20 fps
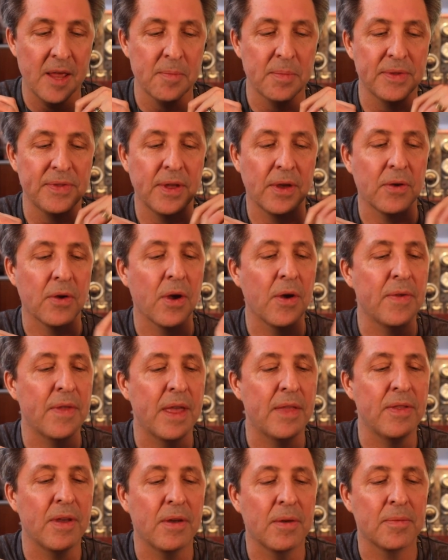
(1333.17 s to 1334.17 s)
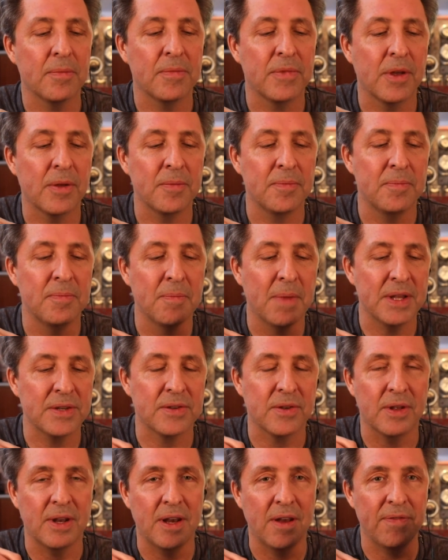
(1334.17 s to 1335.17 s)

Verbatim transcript: But they'll go and they'll they'll muzzle it.